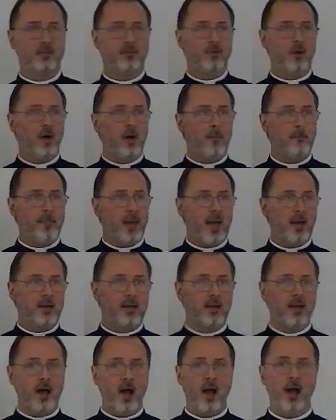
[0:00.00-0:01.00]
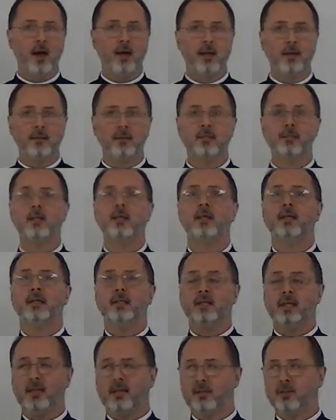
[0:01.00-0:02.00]
of all mankind
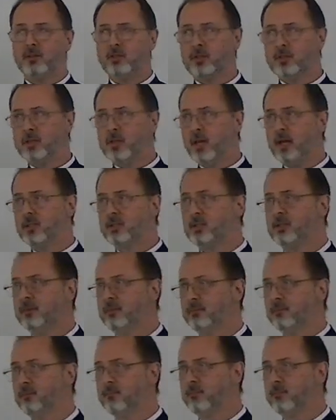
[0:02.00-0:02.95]
in creation.